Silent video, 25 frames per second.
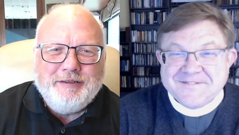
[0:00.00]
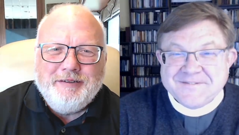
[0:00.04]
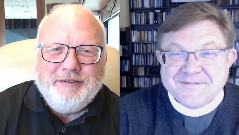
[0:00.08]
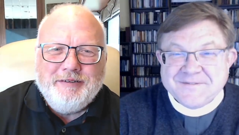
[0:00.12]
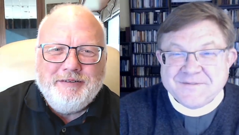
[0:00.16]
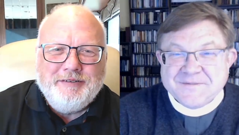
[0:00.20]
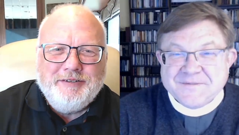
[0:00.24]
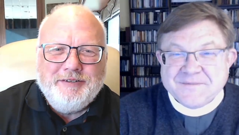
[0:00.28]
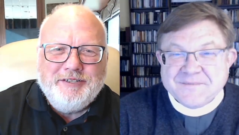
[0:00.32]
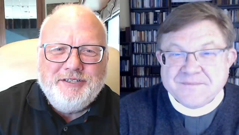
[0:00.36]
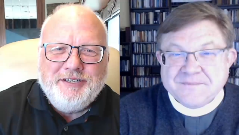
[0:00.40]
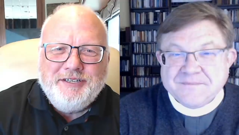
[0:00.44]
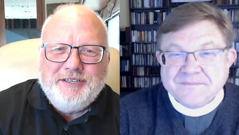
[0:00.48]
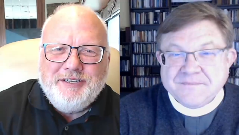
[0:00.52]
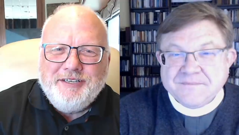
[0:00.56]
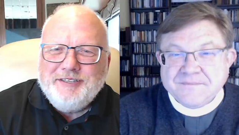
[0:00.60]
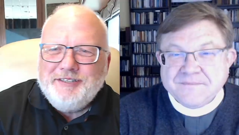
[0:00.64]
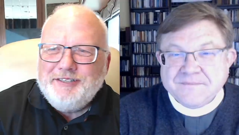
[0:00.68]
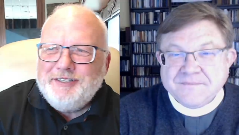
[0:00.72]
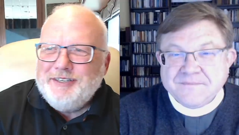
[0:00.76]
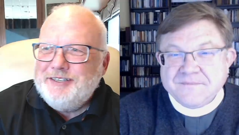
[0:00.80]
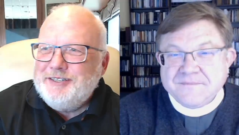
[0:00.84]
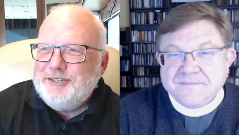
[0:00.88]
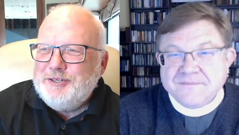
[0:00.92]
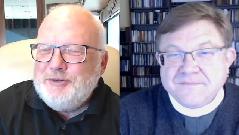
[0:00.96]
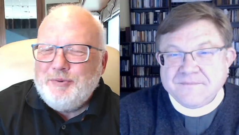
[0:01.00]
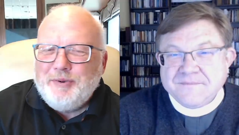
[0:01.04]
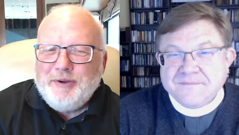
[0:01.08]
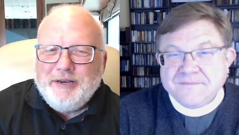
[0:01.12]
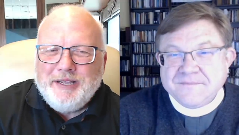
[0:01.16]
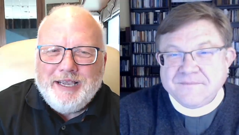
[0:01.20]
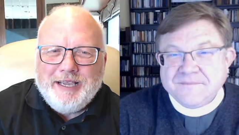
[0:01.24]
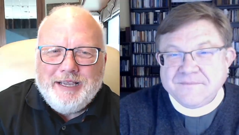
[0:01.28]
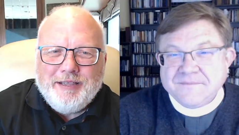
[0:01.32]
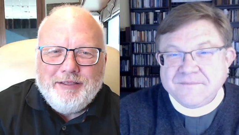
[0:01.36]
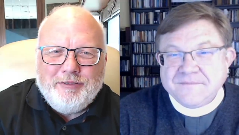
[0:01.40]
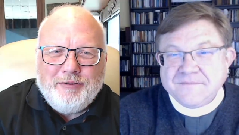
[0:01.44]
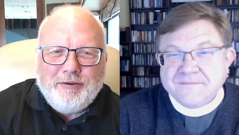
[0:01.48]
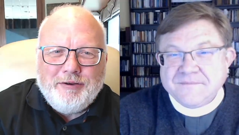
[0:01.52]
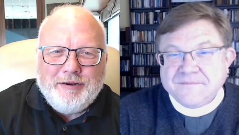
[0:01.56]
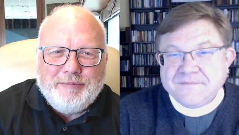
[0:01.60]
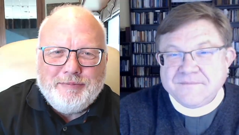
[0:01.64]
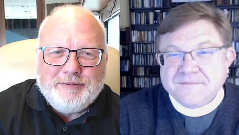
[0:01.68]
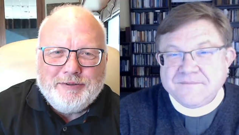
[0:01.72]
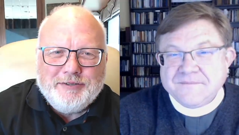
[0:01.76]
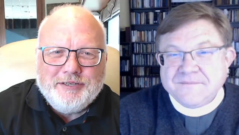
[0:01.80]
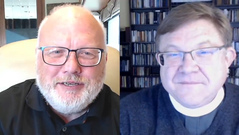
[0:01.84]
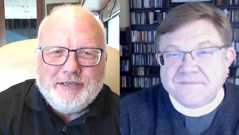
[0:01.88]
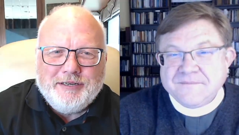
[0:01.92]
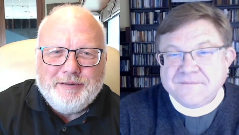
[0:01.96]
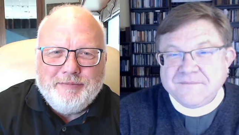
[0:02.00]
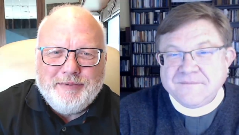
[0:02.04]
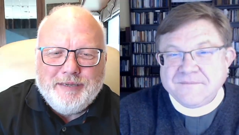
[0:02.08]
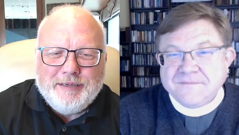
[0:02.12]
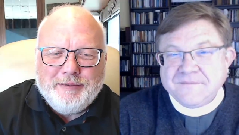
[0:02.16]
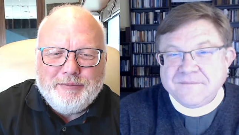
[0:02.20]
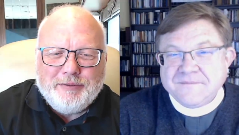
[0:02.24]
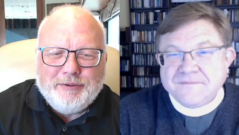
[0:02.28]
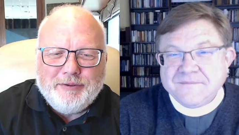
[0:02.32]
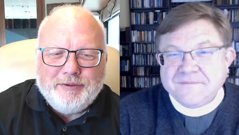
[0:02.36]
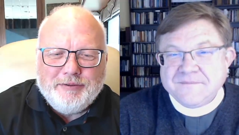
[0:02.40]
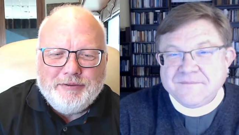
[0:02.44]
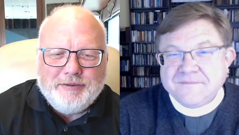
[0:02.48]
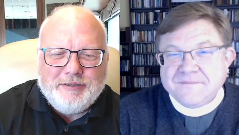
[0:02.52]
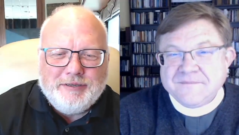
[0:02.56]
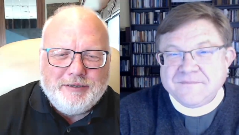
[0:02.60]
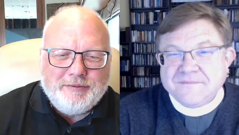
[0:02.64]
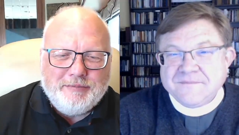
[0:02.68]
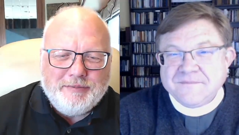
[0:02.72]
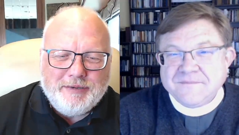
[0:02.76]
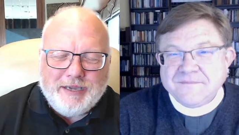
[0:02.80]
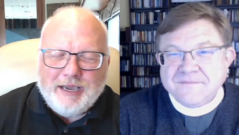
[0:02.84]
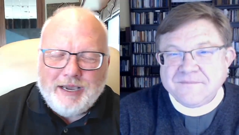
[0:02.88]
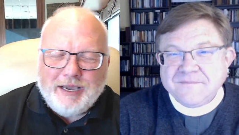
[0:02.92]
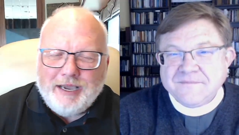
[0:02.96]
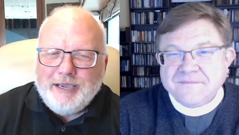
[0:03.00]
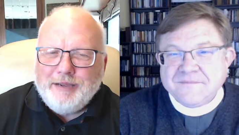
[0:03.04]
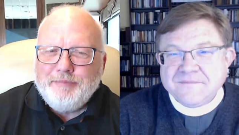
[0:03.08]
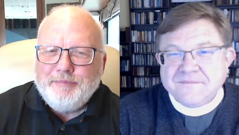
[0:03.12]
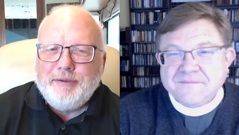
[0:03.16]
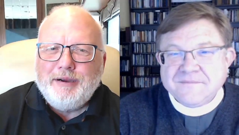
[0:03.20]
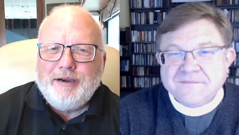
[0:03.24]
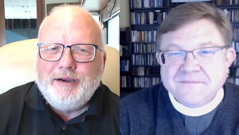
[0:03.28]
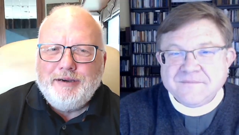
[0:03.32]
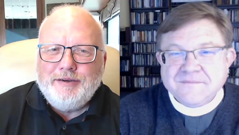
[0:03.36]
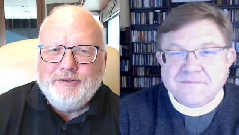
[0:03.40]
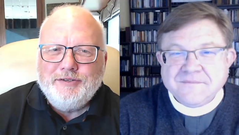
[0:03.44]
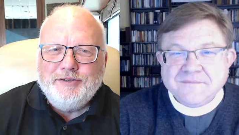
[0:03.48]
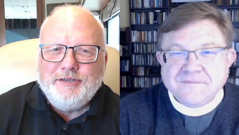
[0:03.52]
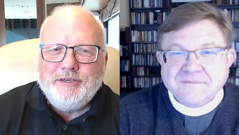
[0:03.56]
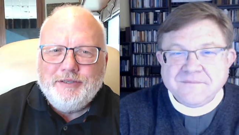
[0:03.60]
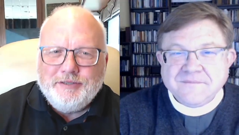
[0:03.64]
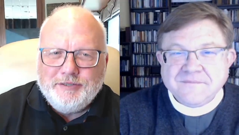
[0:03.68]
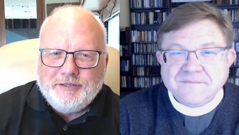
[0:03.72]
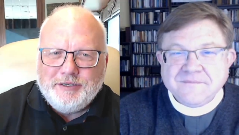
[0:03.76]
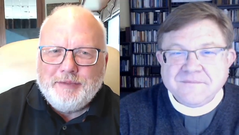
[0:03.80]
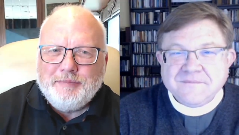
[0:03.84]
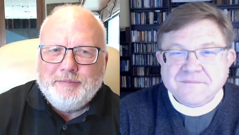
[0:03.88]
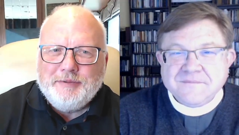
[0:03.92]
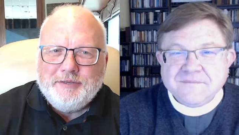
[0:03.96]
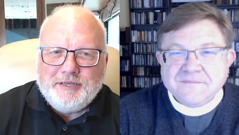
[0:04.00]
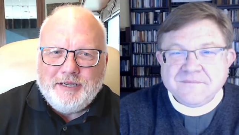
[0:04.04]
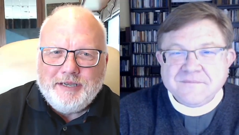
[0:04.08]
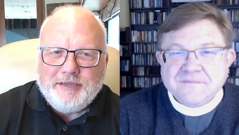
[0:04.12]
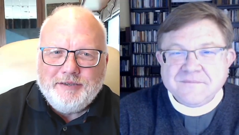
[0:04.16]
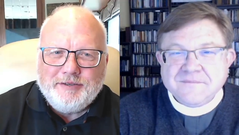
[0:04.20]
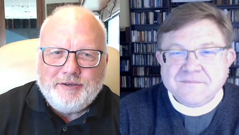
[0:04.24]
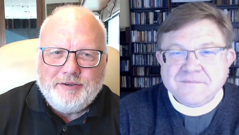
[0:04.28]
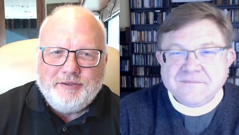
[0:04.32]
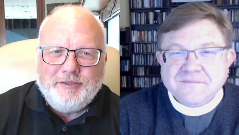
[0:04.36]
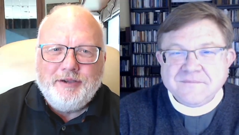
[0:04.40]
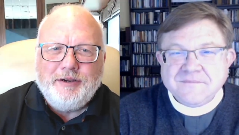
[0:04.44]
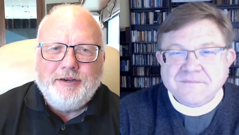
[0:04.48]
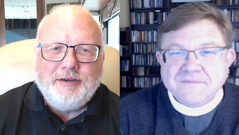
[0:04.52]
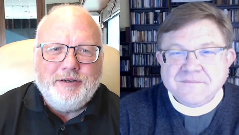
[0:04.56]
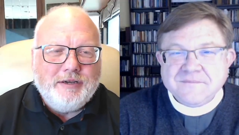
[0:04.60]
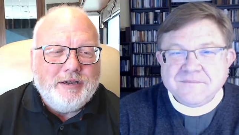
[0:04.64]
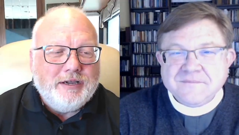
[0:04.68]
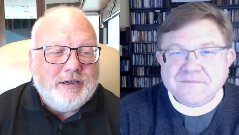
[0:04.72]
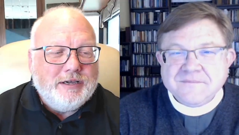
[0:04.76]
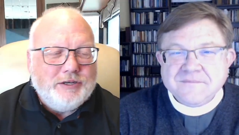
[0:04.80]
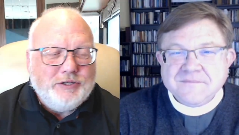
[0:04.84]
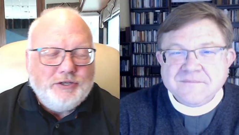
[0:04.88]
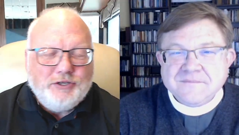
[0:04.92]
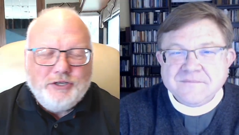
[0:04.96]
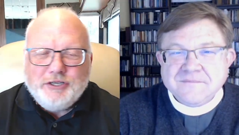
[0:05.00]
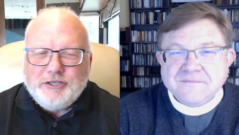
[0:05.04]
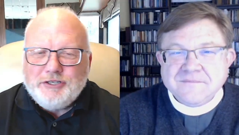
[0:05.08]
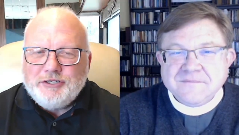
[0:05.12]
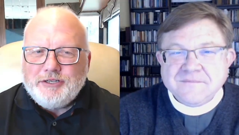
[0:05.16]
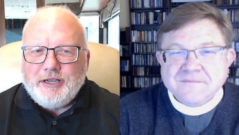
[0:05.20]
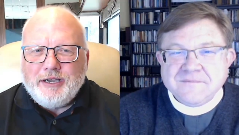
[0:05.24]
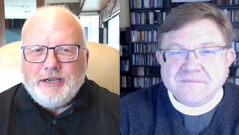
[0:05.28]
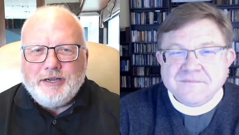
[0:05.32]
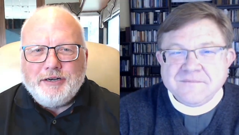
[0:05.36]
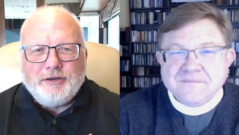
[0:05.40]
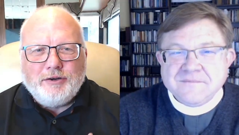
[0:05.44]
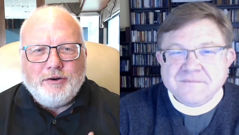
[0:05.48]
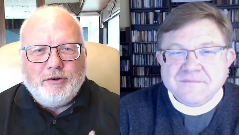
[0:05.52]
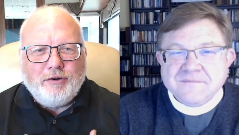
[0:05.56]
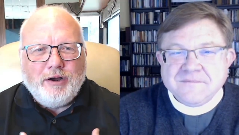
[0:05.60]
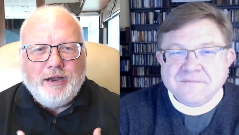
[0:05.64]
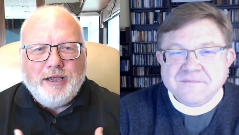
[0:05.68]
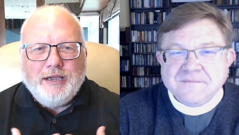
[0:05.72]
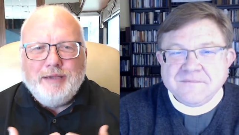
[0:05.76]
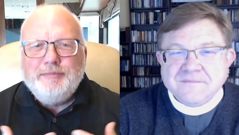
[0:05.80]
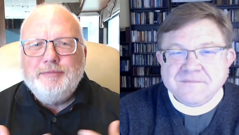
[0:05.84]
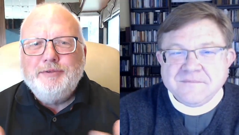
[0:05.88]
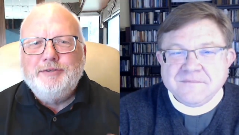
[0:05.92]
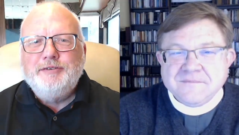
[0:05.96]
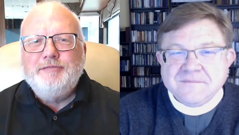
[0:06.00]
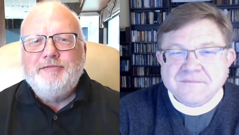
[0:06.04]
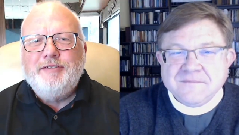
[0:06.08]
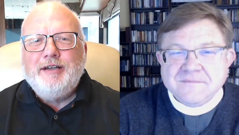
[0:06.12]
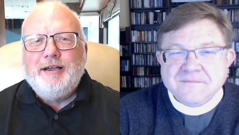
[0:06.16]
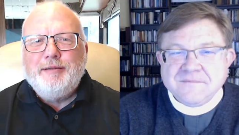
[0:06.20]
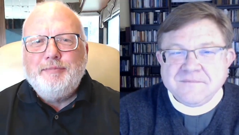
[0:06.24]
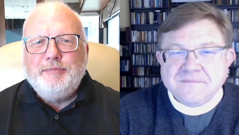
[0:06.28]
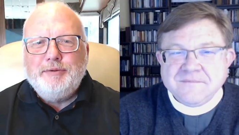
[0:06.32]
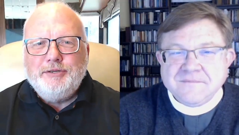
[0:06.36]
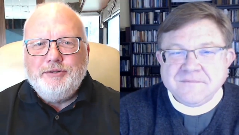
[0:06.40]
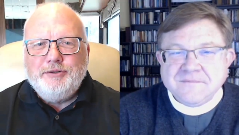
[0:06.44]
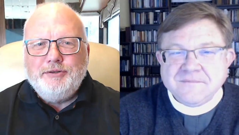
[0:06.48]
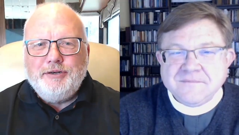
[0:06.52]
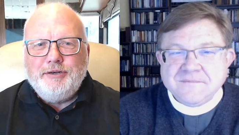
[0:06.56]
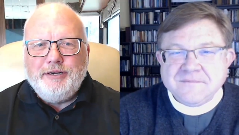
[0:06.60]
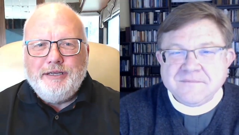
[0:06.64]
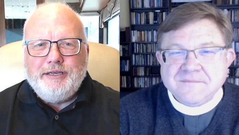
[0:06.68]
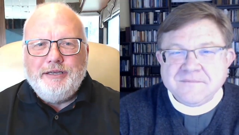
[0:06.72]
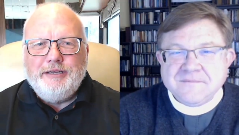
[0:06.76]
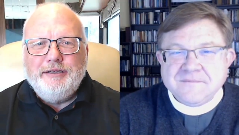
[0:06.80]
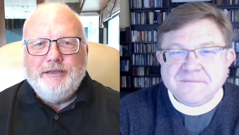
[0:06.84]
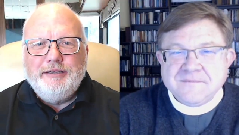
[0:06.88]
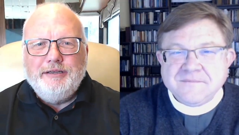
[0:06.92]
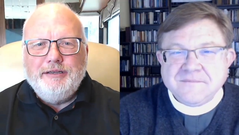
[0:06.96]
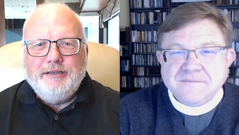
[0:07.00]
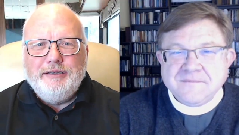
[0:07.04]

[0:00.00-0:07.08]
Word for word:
Speaker 1: Statistics: 28–30% of people behind bars in some states are there just on crimes of opportunity.